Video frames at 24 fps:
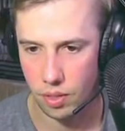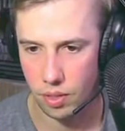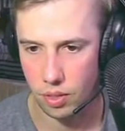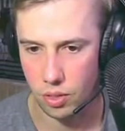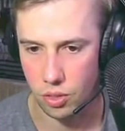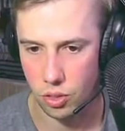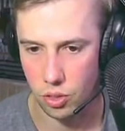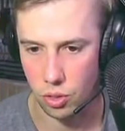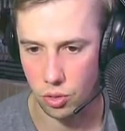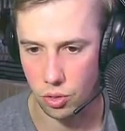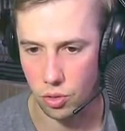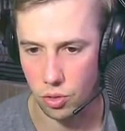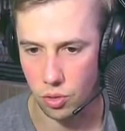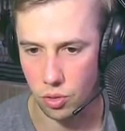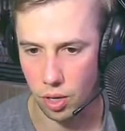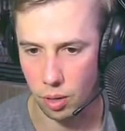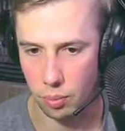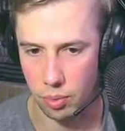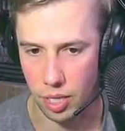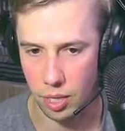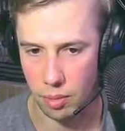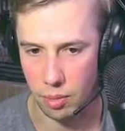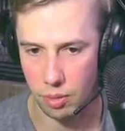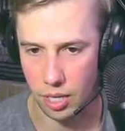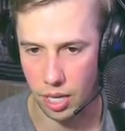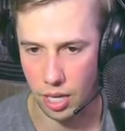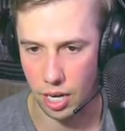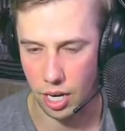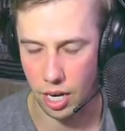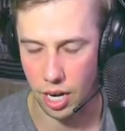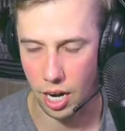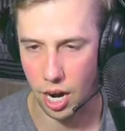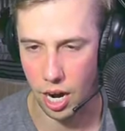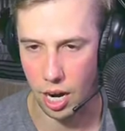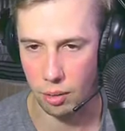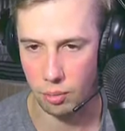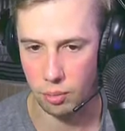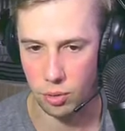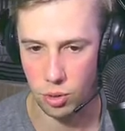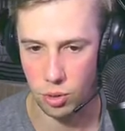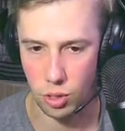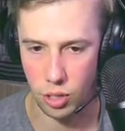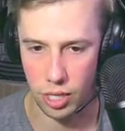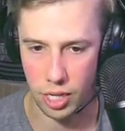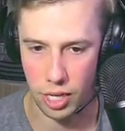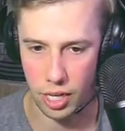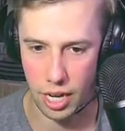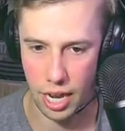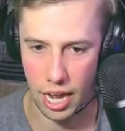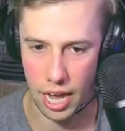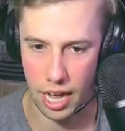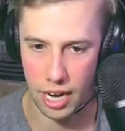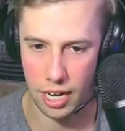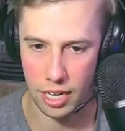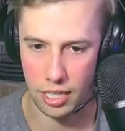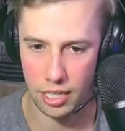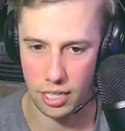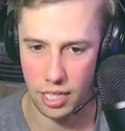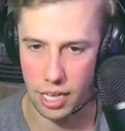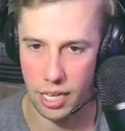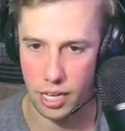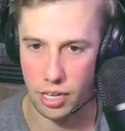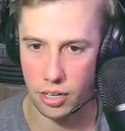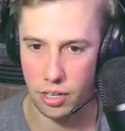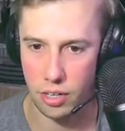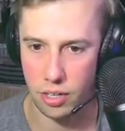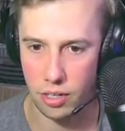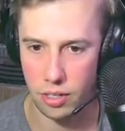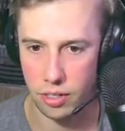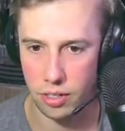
Dude, I'm keeping that, and I'm looking at it later.